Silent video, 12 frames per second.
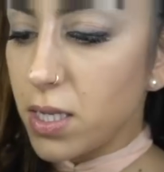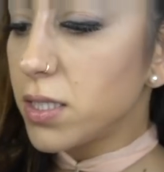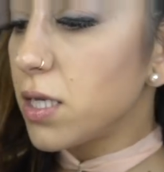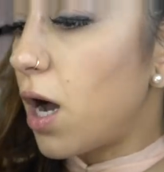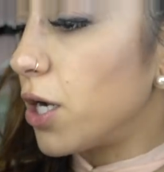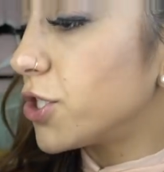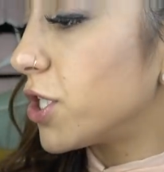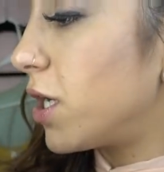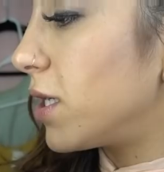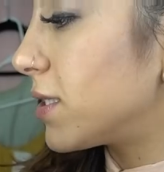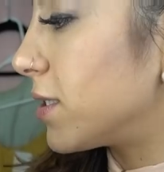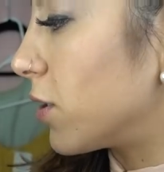
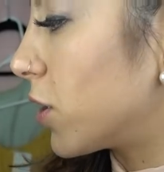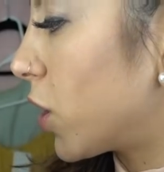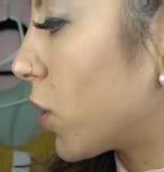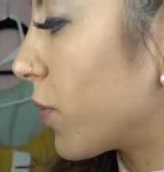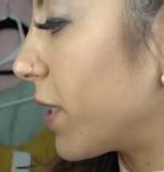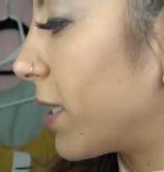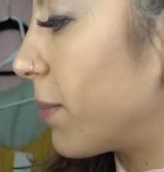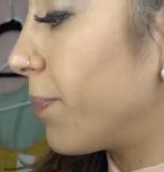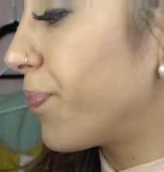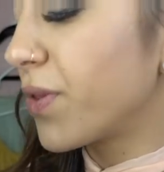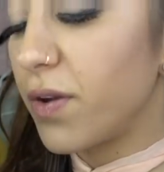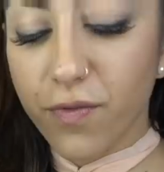Tatcha Silk
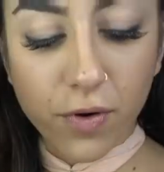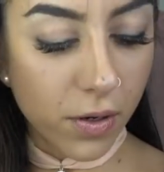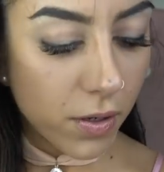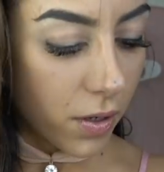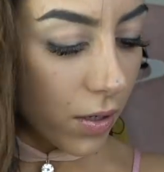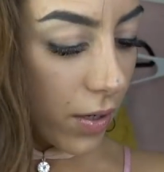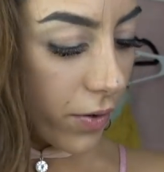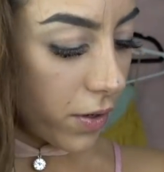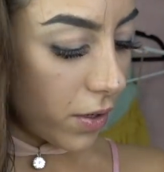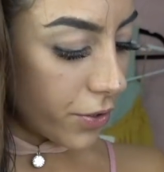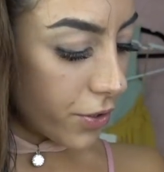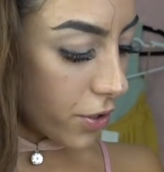Cream for
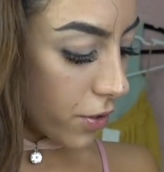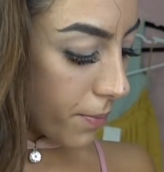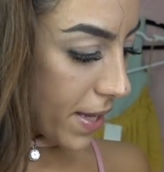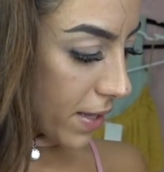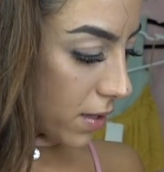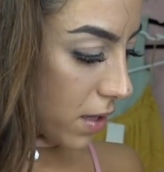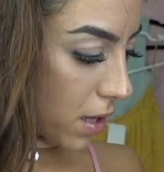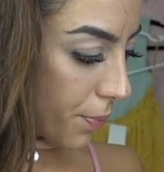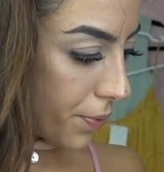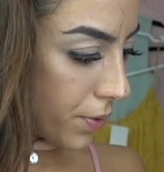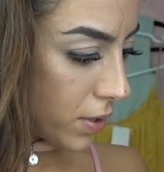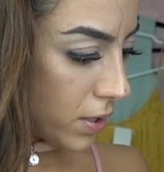under her
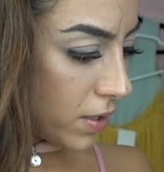makeup.